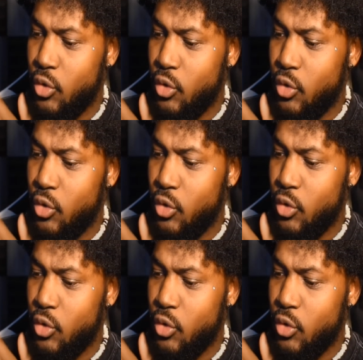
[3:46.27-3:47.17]

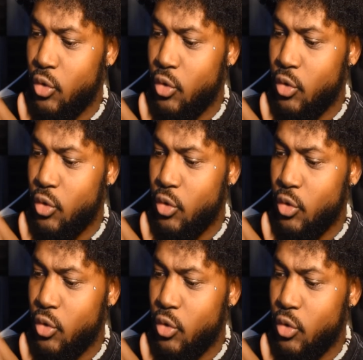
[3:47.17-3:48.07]

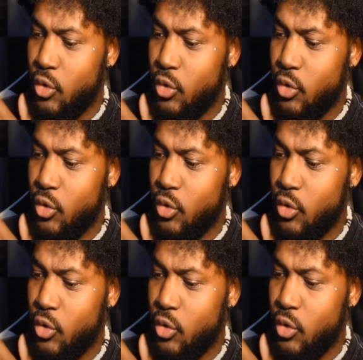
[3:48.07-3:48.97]

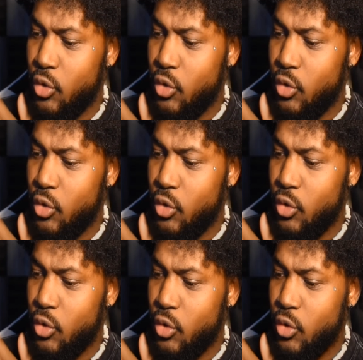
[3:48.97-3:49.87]

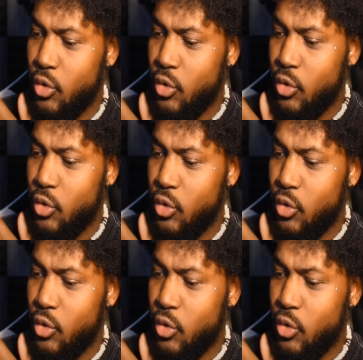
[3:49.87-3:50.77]

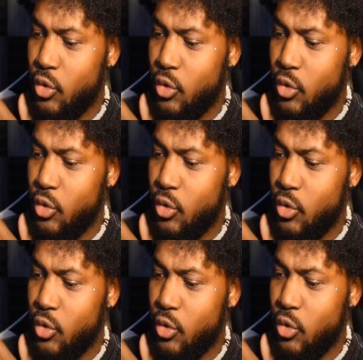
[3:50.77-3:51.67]

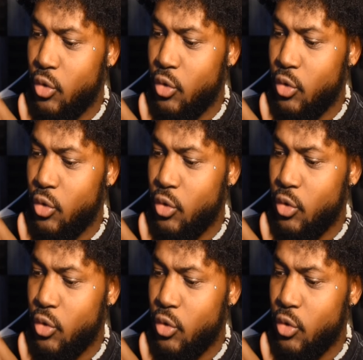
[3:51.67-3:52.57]

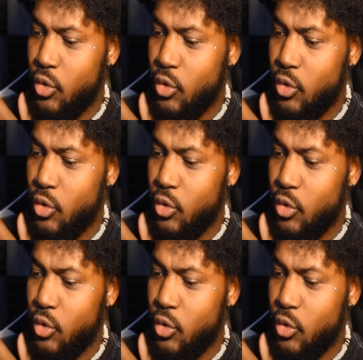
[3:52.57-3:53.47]

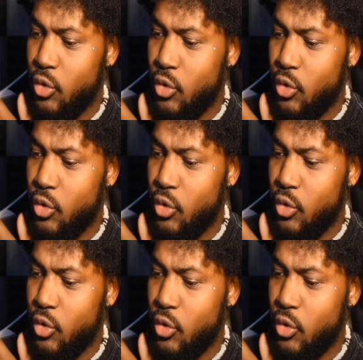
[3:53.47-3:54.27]
[no speech]